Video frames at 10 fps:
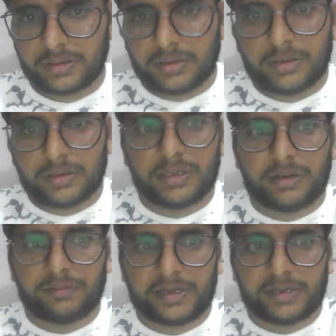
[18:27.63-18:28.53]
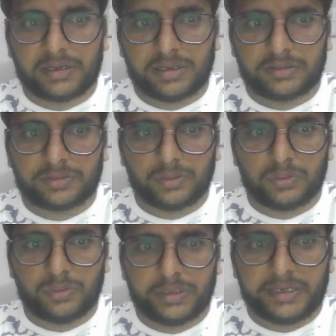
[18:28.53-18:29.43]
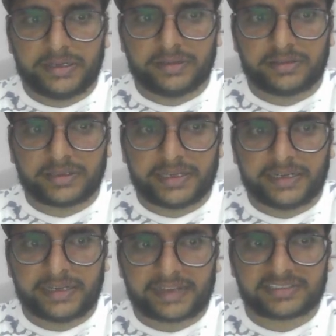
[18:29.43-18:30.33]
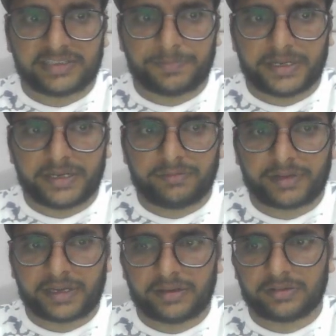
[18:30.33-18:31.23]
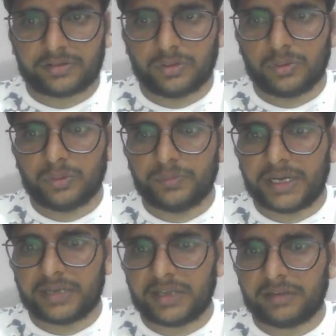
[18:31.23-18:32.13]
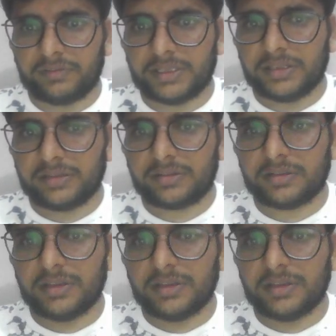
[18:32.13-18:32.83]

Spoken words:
Yeah, fine. So it is saying it accepted, fine. So we are done with this.